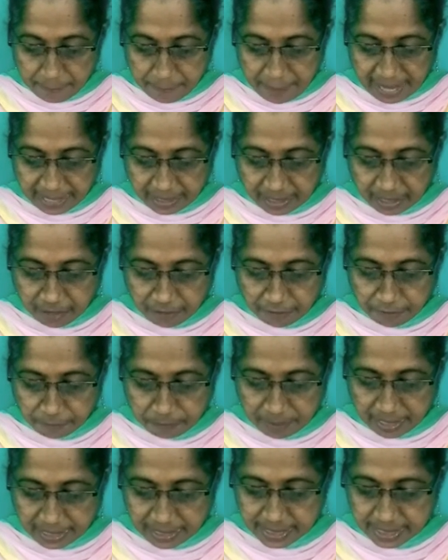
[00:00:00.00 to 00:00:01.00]
Battle of
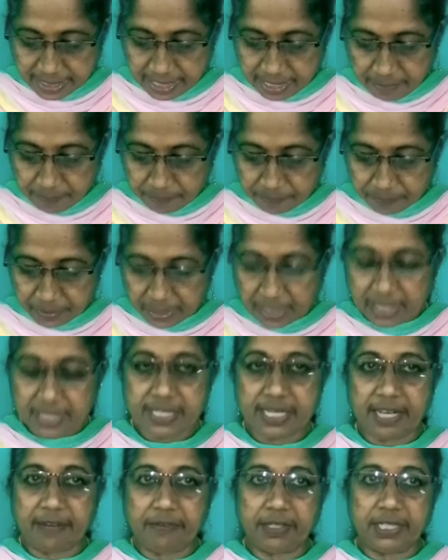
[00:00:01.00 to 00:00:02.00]
Plassey,
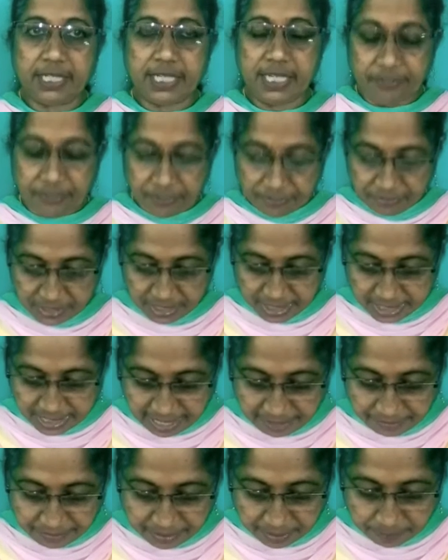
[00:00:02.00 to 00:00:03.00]

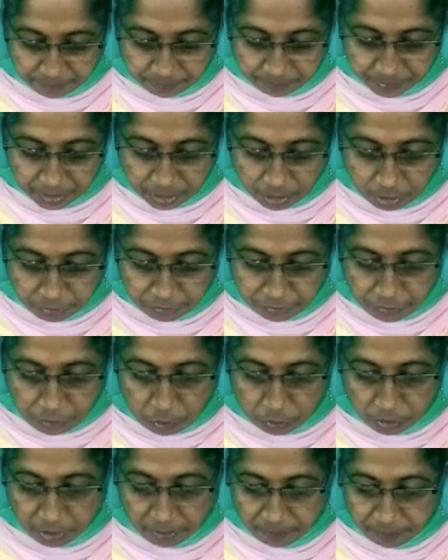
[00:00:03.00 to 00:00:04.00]
1757.
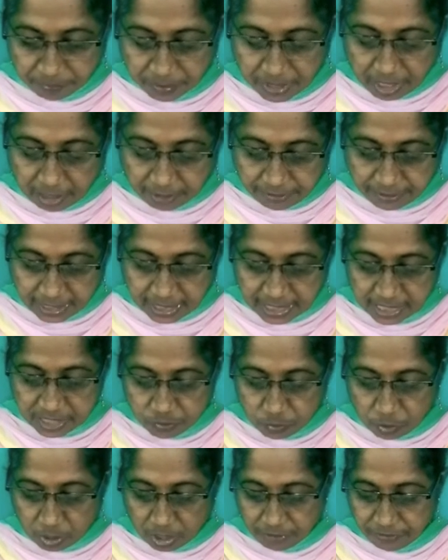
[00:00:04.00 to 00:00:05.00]
4.
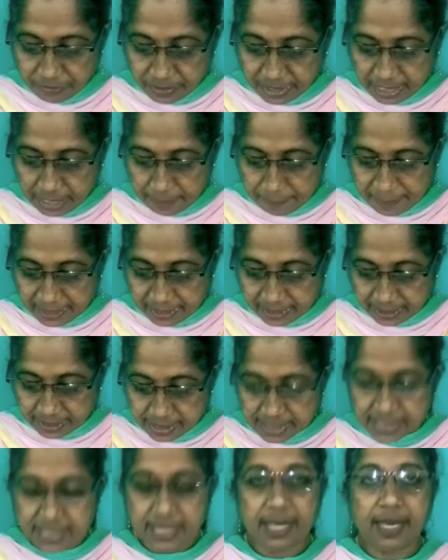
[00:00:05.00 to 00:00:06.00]
First War of
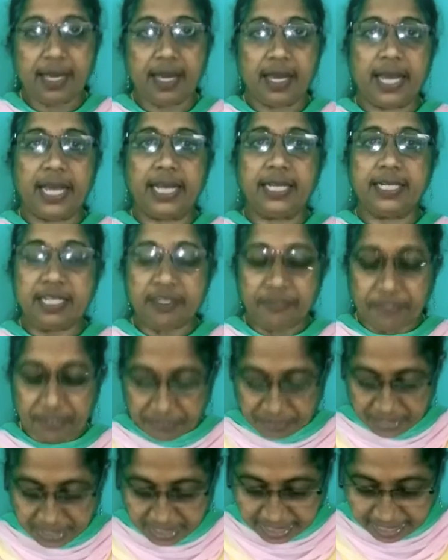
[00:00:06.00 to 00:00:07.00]
Independence,
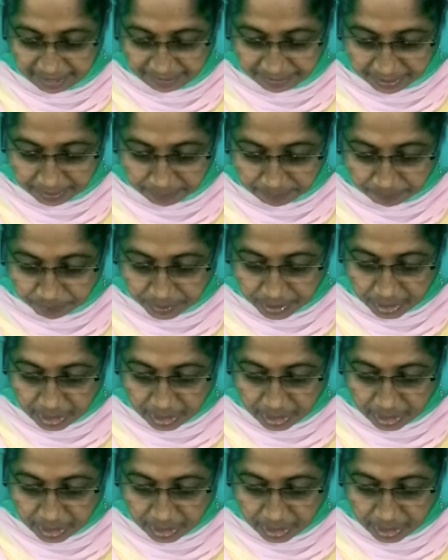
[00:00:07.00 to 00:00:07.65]
1857.